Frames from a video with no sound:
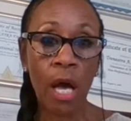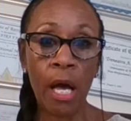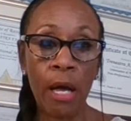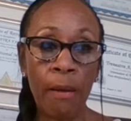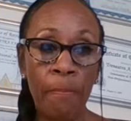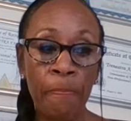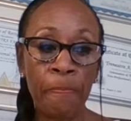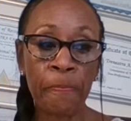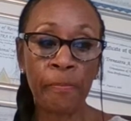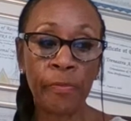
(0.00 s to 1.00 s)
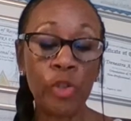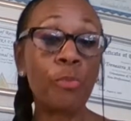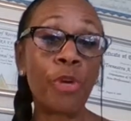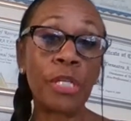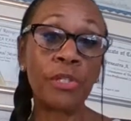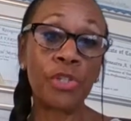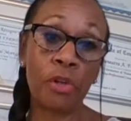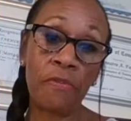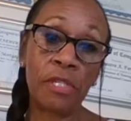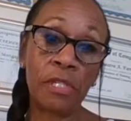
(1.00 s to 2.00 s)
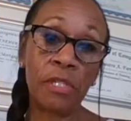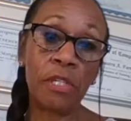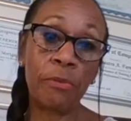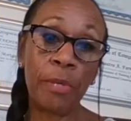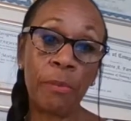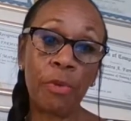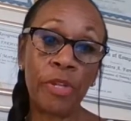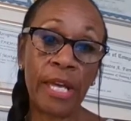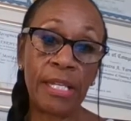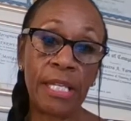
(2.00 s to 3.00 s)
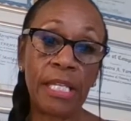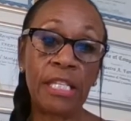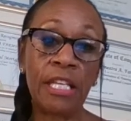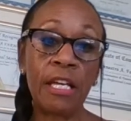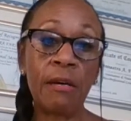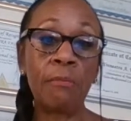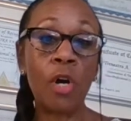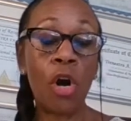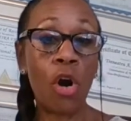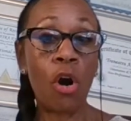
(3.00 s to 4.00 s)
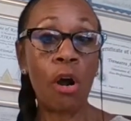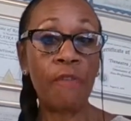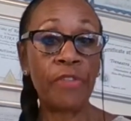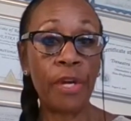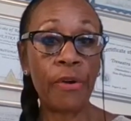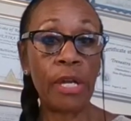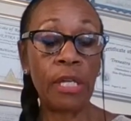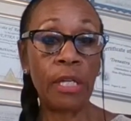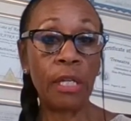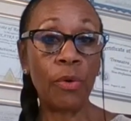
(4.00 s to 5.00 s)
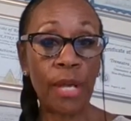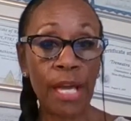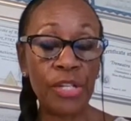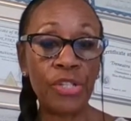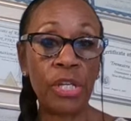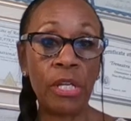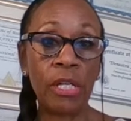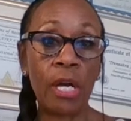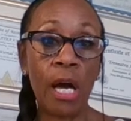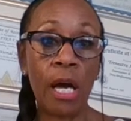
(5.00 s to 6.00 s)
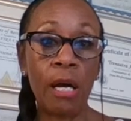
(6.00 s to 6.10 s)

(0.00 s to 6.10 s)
You bring the services to the people that need them, or if they're in a location,